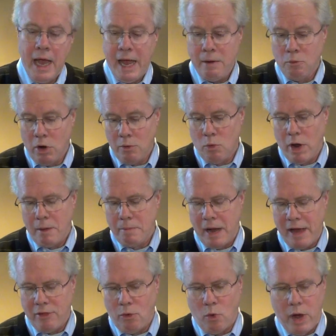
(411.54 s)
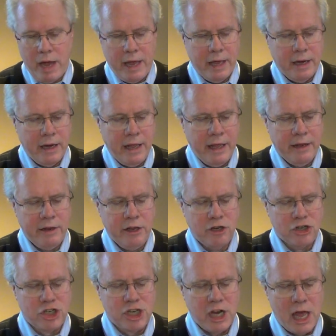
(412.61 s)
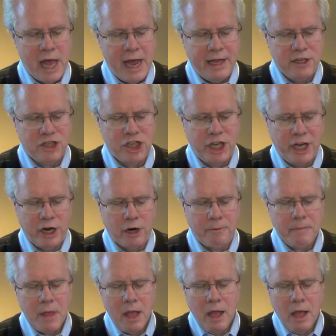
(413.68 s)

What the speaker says: And one way, by the way, in your slides here,